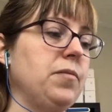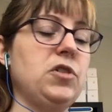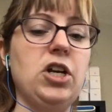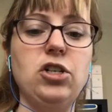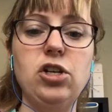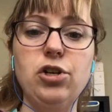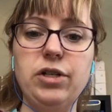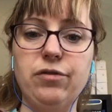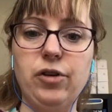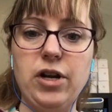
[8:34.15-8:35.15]
changing your
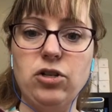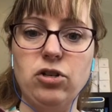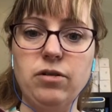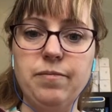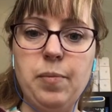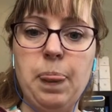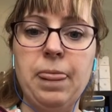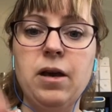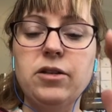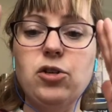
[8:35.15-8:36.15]
differential,
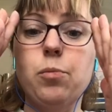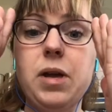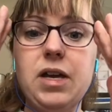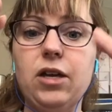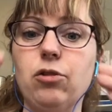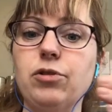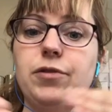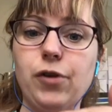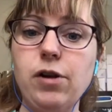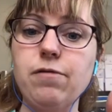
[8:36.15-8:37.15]
so making those
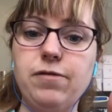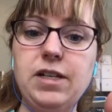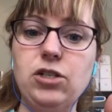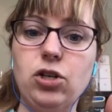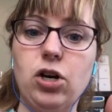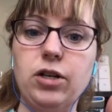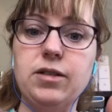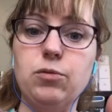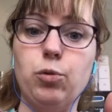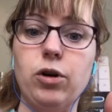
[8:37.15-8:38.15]
front feed
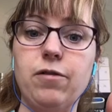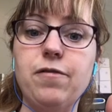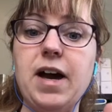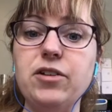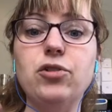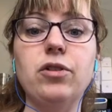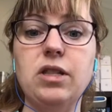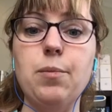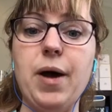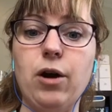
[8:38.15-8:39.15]
dogs work faster
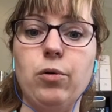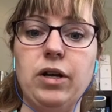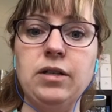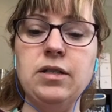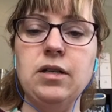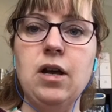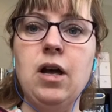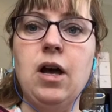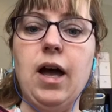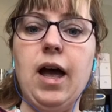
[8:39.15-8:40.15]
than the back ones,
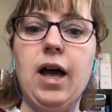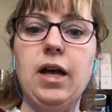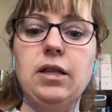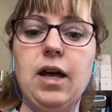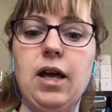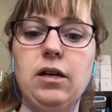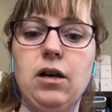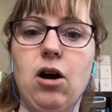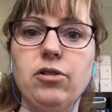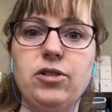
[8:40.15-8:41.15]
and
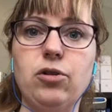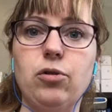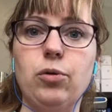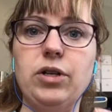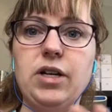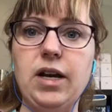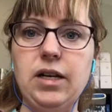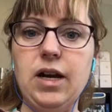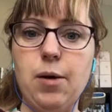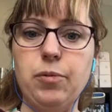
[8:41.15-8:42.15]
then also
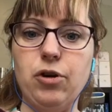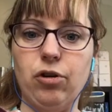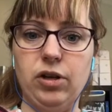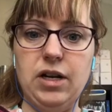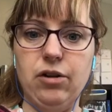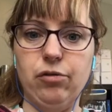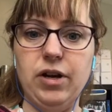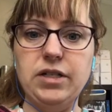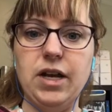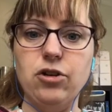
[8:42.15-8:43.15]
tightening up your needle
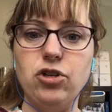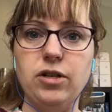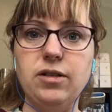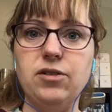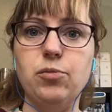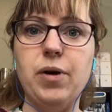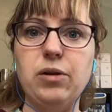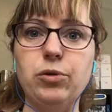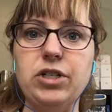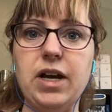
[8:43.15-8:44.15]
thread tension. So
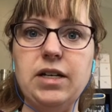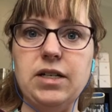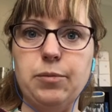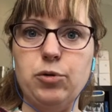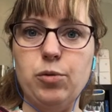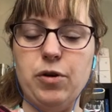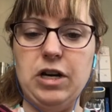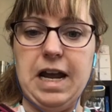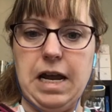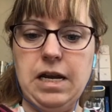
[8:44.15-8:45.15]
mine were tightened up to about
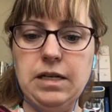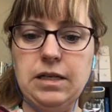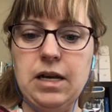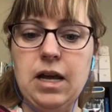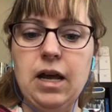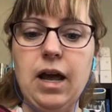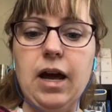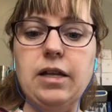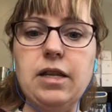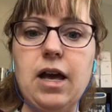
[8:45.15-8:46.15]
an 8,
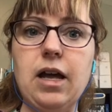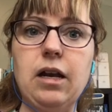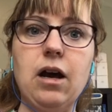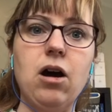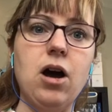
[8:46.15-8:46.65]
and then